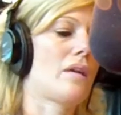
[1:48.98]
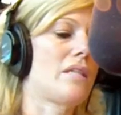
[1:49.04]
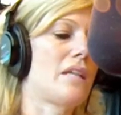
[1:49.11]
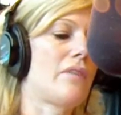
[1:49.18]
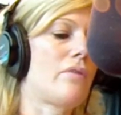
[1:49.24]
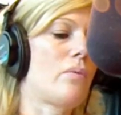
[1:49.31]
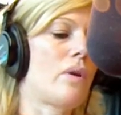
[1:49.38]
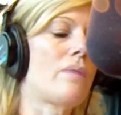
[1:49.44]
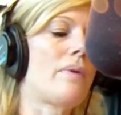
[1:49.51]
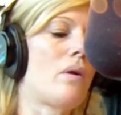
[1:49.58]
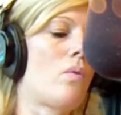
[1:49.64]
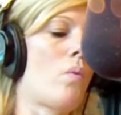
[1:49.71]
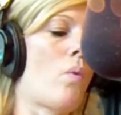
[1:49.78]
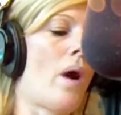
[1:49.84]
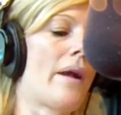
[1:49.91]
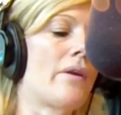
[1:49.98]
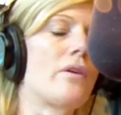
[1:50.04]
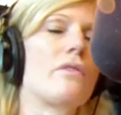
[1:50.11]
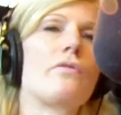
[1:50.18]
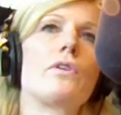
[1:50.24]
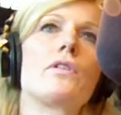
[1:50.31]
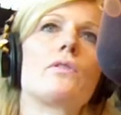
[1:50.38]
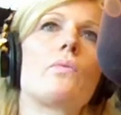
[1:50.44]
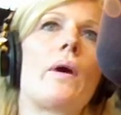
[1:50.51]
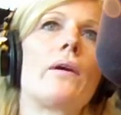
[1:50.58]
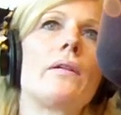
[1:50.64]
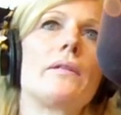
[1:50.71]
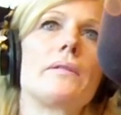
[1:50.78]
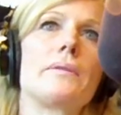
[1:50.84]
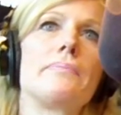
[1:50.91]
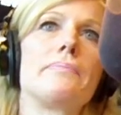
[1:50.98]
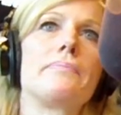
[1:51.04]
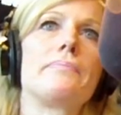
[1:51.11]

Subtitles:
Okay, David, what about wired versus wireless?